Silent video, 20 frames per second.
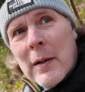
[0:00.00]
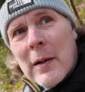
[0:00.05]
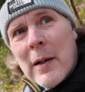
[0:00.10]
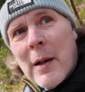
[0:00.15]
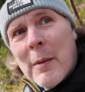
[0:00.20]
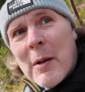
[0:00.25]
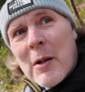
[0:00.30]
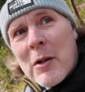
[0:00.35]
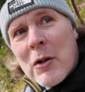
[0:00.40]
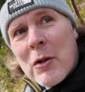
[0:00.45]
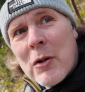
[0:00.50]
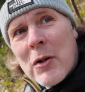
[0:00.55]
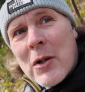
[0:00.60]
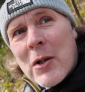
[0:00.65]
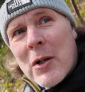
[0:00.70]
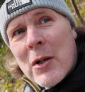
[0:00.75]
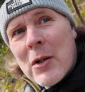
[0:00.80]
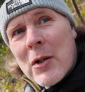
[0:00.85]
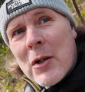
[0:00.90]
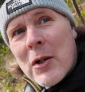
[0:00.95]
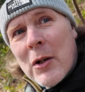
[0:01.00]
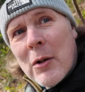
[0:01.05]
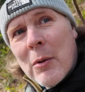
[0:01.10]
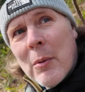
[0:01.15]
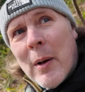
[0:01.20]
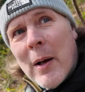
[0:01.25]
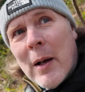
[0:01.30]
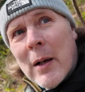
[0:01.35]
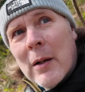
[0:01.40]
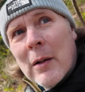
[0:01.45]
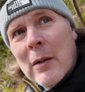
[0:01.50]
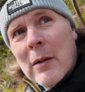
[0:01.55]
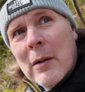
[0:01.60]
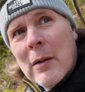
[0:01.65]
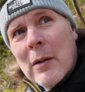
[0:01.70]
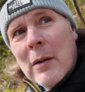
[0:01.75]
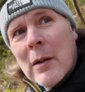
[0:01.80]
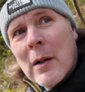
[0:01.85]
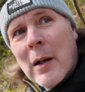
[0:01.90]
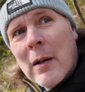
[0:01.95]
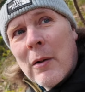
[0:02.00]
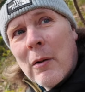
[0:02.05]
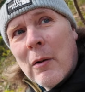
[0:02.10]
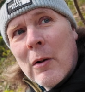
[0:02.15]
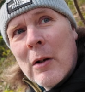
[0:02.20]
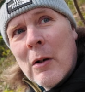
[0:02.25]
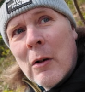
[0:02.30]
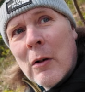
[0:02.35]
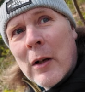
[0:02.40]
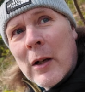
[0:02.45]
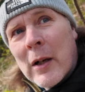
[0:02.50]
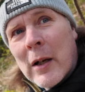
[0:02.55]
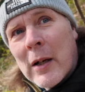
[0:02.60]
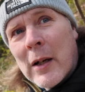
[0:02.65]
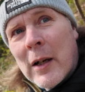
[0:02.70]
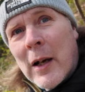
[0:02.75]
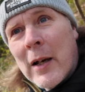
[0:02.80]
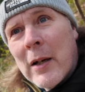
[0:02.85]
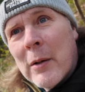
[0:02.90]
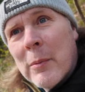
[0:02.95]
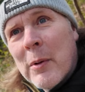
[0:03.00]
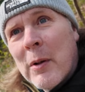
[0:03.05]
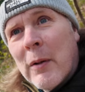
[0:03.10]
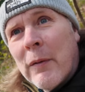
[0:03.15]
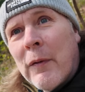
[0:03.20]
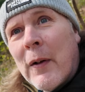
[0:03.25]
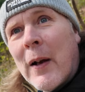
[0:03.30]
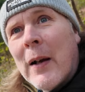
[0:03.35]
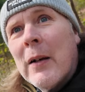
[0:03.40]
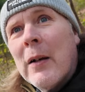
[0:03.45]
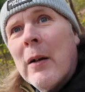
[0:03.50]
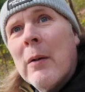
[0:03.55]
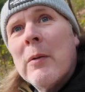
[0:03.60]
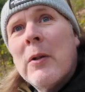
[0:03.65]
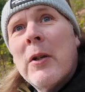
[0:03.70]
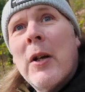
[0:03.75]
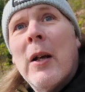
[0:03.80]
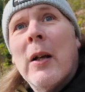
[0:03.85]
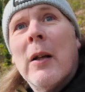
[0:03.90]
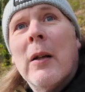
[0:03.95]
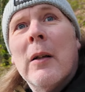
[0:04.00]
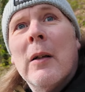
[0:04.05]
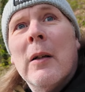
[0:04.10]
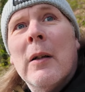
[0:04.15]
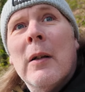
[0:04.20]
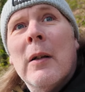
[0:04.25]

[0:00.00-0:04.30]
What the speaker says: Yeah, that's because it's in silhouette. I thought it looked like a kite with a fanned out tail.